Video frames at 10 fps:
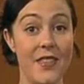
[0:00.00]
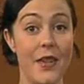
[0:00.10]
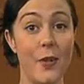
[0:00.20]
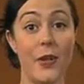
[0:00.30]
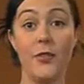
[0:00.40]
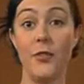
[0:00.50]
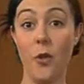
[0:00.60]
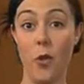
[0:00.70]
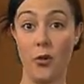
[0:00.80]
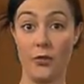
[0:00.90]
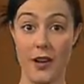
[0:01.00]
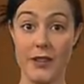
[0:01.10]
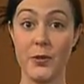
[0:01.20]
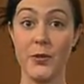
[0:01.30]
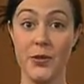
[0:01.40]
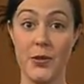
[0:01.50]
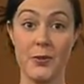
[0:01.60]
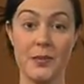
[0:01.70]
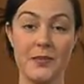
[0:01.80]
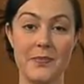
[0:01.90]
There were 4 phrasal
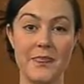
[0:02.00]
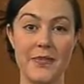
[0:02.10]
verbs.